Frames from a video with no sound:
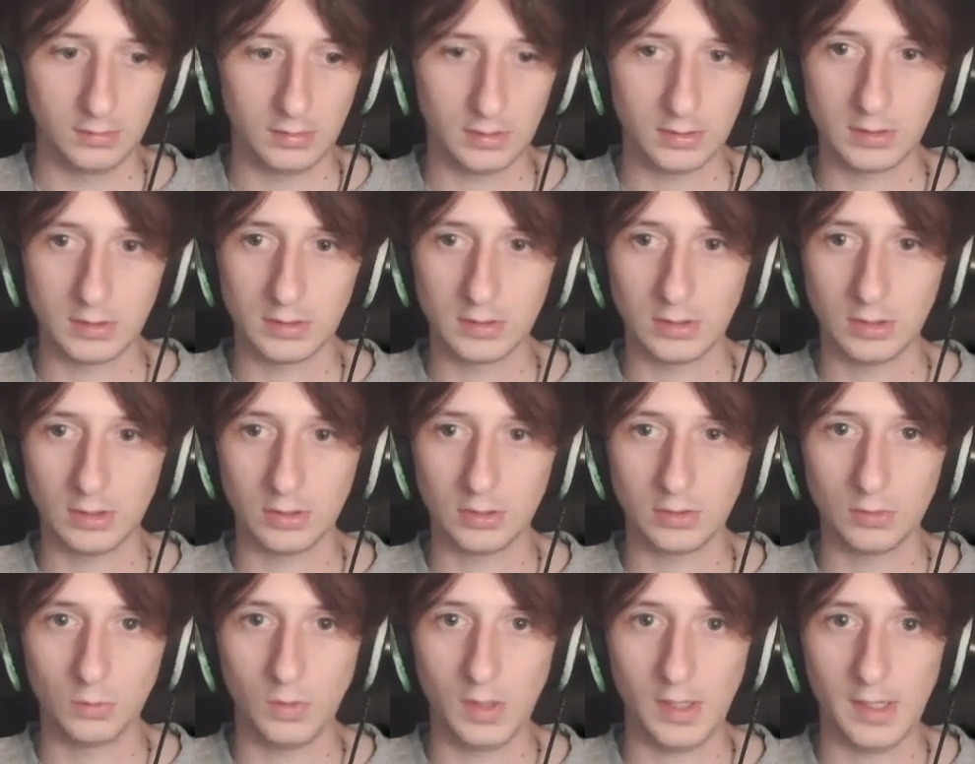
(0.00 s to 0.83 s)
nice and
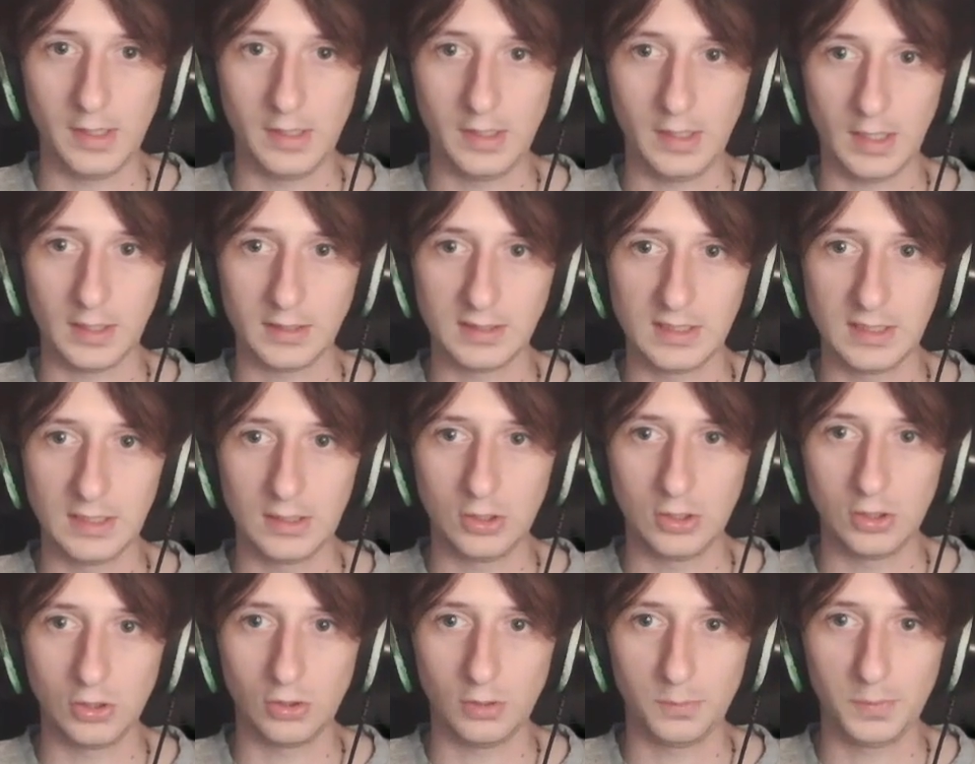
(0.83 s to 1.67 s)
tucked away. I see
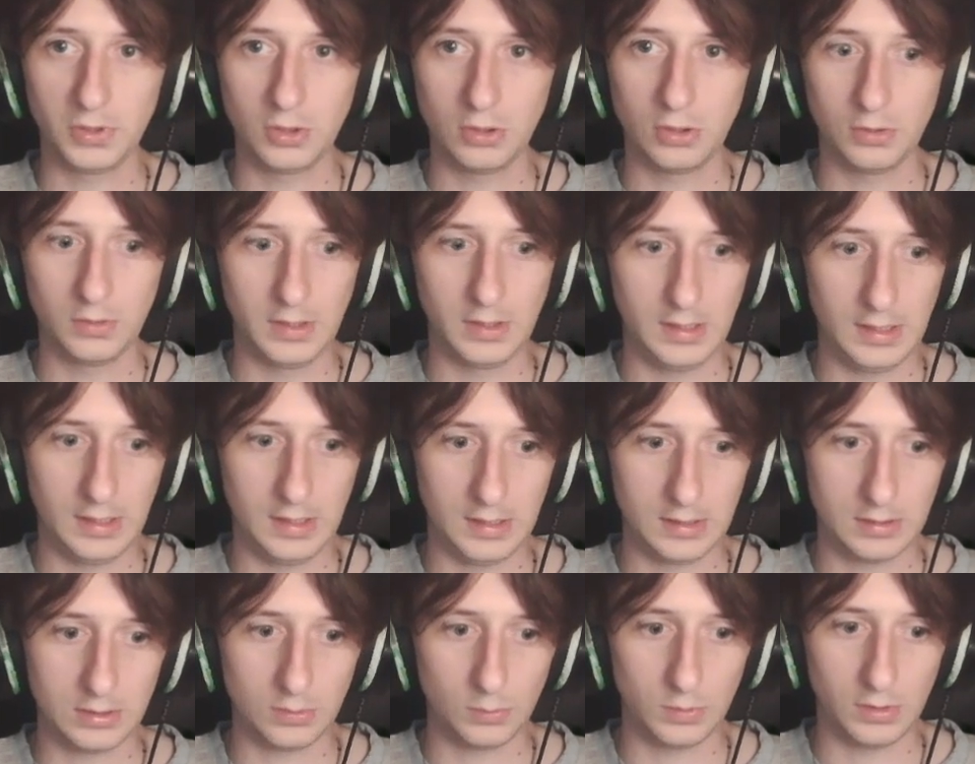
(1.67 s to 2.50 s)
a good opportunity
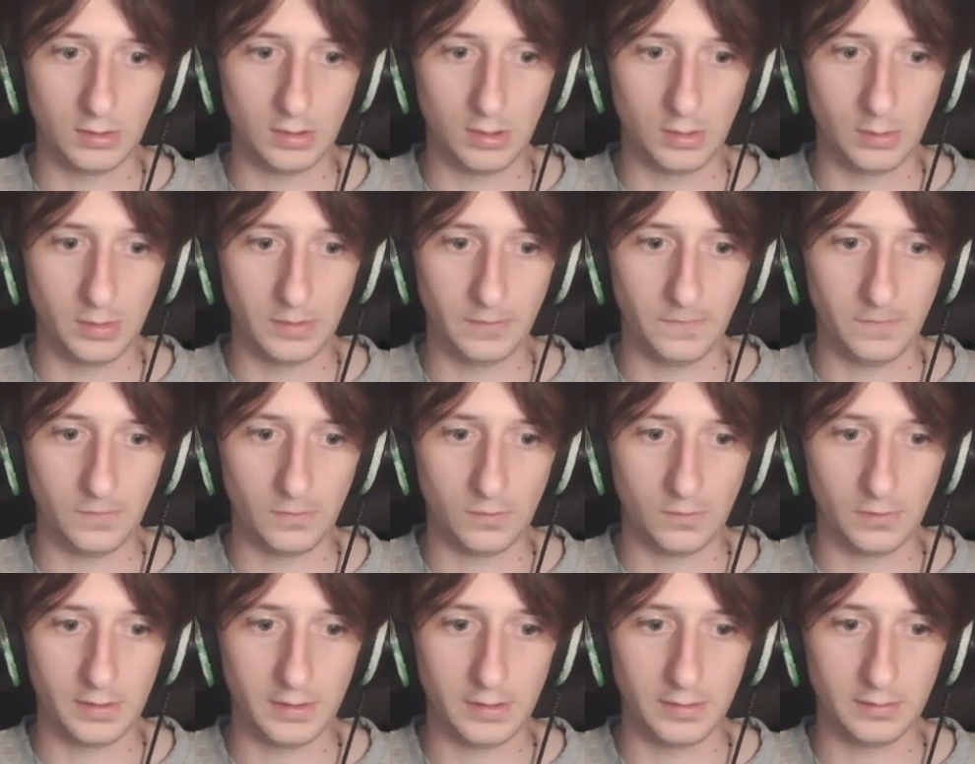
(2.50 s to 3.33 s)
here, so we're going
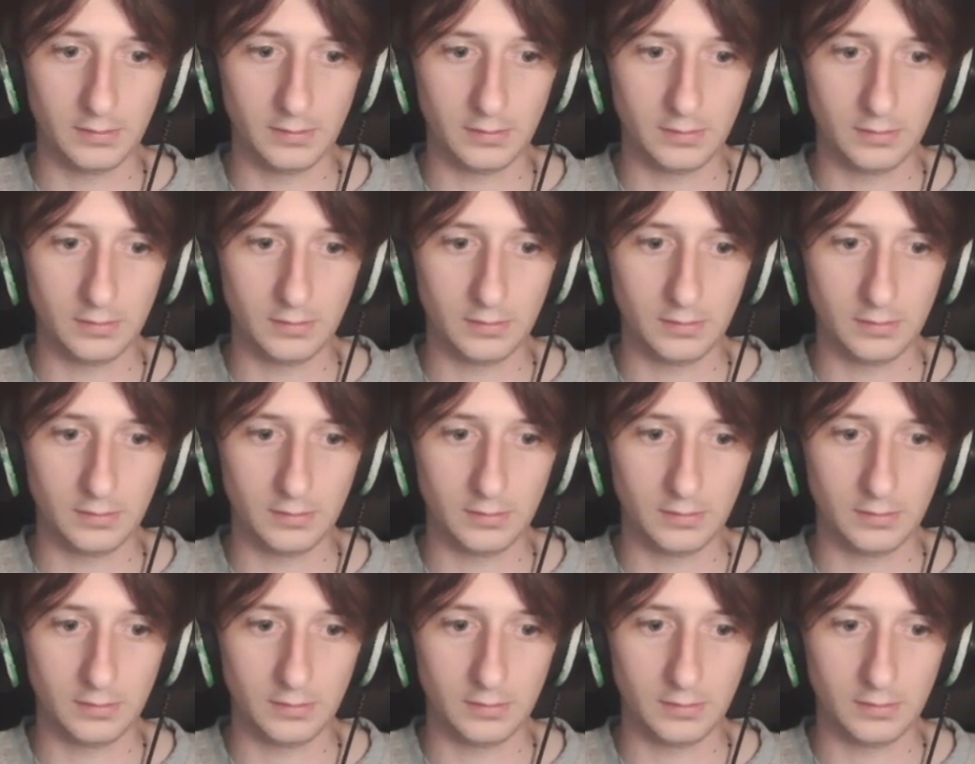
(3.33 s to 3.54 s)
for it.